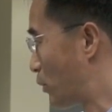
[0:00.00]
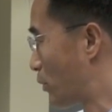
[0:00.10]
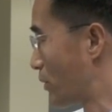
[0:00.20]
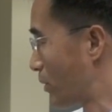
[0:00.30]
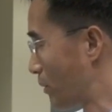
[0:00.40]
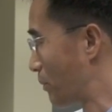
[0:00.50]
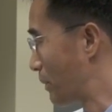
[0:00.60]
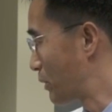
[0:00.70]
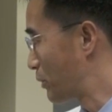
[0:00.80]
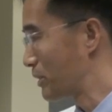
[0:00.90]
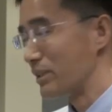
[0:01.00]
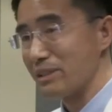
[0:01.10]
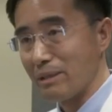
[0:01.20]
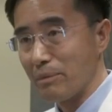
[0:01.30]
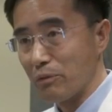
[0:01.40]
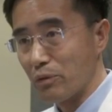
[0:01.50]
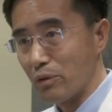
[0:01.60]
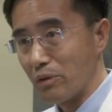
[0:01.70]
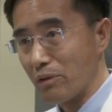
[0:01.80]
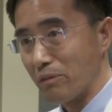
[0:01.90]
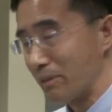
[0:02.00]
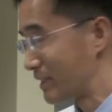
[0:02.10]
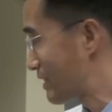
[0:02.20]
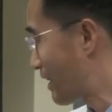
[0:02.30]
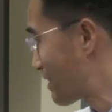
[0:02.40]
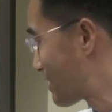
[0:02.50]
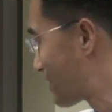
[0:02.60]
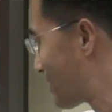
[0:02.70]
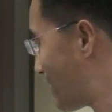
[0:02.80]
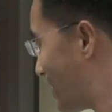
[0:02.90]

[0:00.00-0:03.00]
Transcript: more we couldn't see before with such